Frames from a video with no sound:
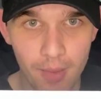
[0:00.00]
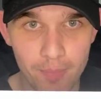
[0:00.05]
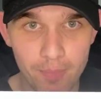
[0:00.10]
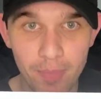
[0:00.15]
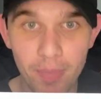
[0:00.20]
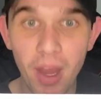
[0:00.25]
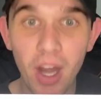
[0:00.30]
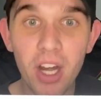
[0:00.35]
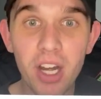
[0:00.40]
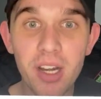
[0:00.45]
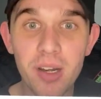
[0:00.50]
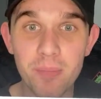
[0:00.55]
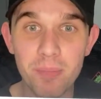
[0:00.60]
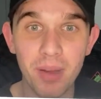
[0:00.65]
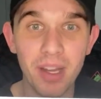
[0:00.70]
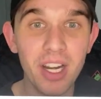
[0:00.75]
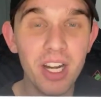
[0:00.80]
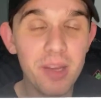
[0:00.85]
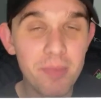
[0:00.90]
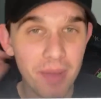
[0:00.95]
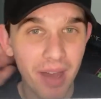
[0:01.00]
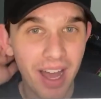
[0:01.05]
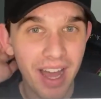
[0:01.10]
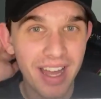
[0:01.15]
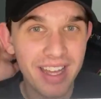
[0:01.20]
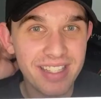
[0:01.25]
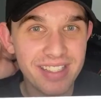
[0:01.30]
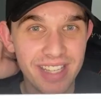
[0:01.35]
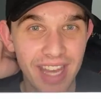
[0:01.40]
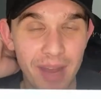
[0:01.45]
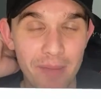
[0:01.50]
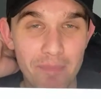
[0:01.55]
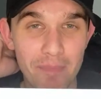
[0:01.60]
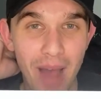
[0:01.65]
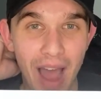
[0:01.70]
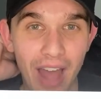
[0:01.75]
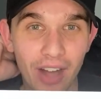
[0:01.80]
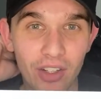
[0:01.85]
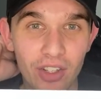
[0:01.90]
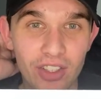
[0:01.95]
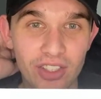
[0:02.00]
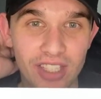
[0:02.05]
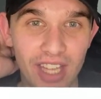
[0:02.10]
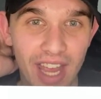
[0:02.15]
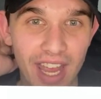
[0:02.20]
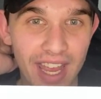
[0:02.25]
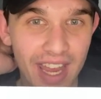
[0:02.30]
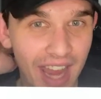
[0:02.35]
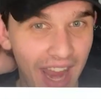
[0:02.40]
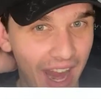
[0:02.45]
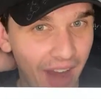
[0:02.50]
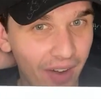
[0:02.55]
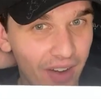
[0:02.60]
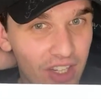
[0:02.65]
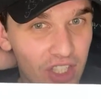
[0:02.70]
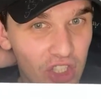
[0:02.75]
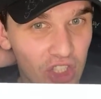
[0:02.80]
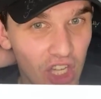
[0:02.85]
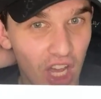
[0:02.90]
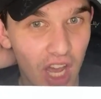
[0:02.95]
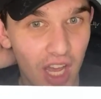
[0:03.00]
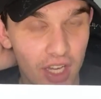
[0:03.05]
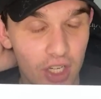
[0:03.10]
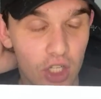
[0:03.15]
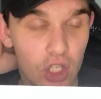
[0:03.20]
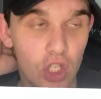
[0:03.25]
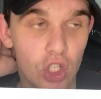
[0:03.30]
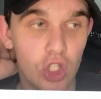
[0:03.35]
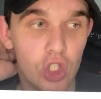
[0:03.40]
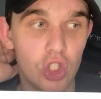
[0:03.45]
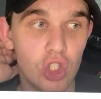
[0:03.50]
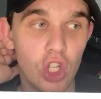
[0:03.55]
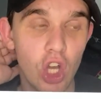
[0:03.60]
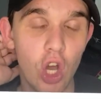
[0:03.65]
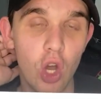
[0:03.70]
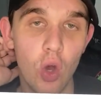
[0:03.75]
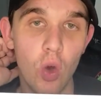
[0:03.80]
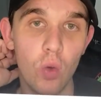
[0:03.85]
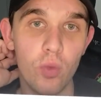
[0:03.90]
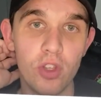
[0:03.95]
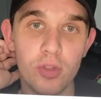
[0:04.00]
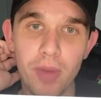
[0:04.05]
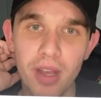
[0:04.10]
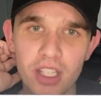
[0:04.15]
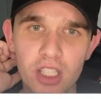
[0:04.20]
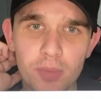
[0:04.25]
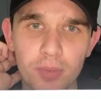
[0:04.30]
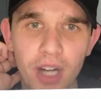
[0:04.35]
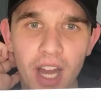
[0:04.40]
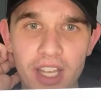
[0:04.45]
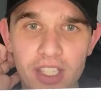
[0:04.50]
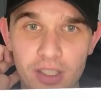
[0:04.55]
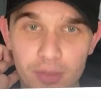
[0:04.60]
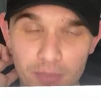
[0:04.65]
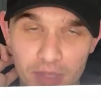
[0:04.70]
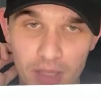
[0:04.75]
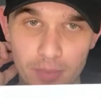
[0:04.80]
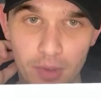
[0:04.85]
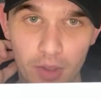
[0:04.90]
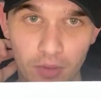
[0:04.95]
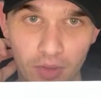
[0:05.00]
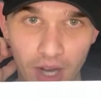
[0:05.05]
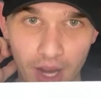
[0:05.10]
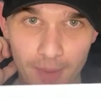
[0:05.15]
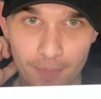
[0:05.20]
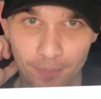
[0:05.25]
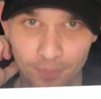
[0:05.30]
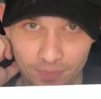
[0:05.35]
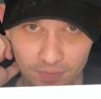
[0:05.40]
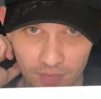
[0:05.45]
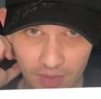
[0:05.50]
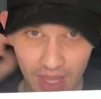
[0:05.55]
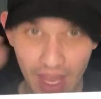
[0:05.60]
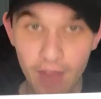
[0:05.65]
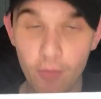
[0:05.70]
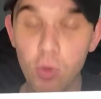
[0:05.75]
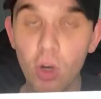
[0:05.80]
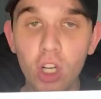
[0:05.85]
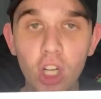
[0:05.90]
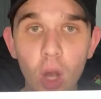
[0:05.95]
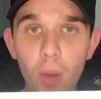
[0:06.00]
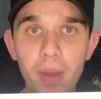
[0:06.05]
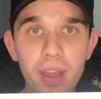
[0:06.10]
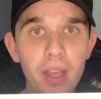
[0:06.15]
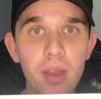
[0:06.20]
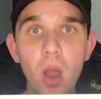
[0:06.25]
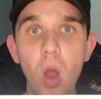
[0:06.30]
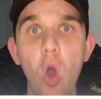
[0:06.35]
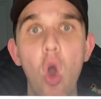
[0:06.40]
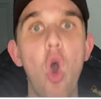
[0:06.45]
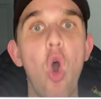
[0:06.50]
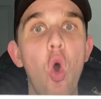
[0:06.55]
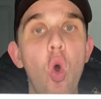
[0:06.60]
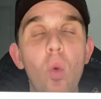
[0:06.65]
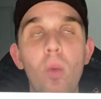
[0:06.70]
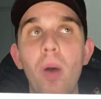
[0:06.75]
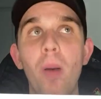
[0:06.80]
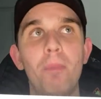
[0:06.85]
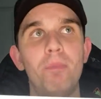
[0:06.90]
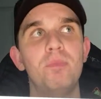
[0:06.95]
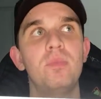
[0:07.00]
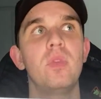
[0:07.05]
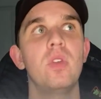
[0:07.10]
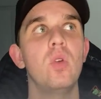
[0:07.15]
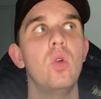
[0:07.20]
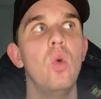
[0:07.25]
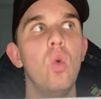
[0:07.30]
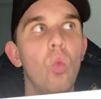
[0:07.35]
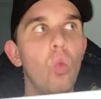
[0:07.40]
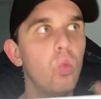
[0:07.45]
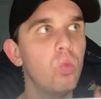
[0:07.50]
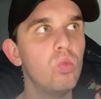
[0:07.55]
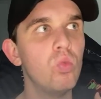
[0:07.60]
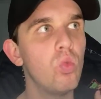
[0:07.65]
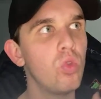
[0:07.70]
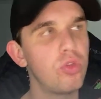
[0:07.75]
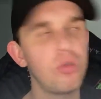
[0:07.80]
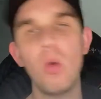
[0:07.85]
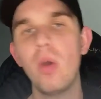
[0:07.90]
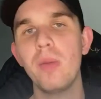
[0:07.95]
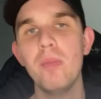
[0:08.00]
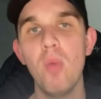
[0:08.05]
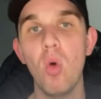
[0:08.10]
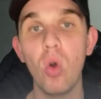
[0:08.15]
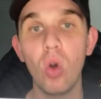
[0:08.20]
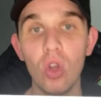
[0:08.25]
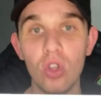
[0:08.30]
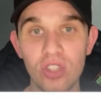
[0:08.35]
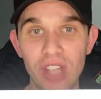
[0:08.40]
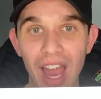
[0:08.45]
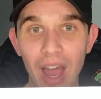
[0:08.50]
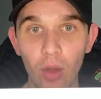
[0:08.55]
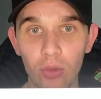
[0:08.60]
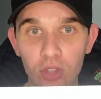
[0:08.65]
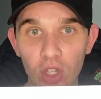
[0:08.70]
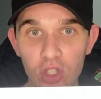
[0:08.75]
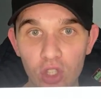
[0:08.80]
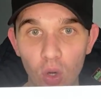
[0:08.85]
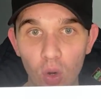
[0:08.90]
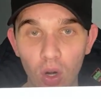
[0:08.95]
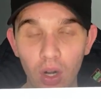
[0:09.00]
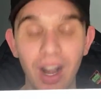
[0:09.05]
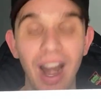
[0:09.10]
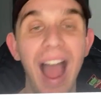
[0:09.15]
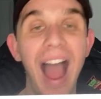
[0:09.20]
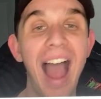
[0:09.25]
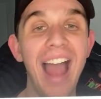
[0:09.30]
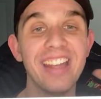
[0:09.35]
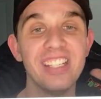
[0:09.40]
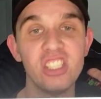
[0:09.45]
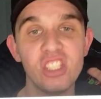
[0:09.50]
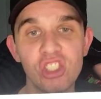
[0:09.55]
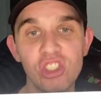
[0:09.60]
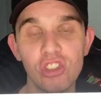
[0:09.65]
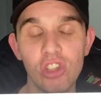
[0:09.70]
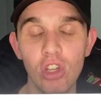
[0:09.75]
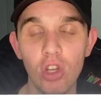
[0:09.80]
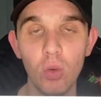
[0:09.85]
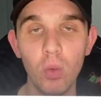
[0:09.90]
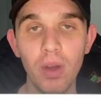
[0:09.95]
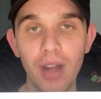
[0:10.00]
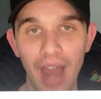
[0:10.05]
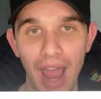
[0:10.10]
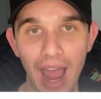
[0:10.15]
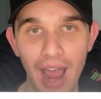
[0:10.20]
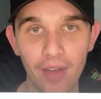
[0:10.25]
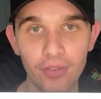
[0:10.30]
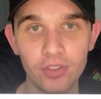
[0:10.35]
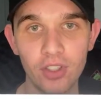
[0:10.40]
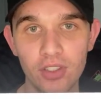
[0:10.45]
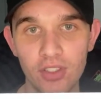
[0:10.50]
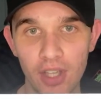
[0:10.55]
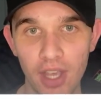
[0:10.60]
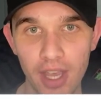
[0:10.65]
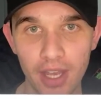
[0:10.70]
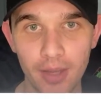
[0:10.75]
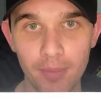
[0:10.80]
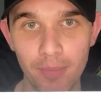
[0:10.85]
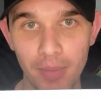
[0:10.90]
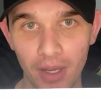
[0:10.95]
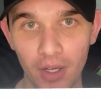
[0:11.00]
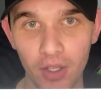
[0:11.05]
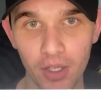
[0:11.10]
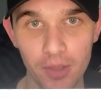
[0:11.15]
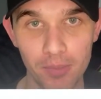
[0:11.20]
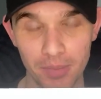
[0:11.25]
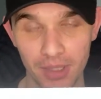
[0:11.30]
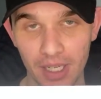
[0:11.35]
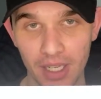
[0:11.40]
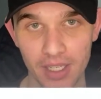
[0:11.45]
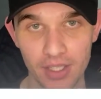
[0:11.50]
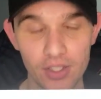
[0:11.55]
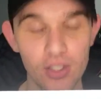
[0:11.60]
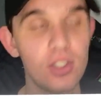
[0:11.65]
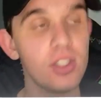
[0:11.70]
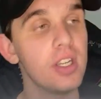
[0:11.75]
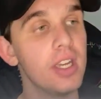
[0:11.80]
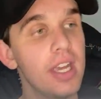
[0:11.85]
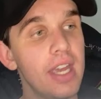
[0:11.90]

Barry Bonds and modern-day Aaron Judge. So this might surprise some people, right? If we're going throwing morals out the door, I still would have to take Barry Bonds.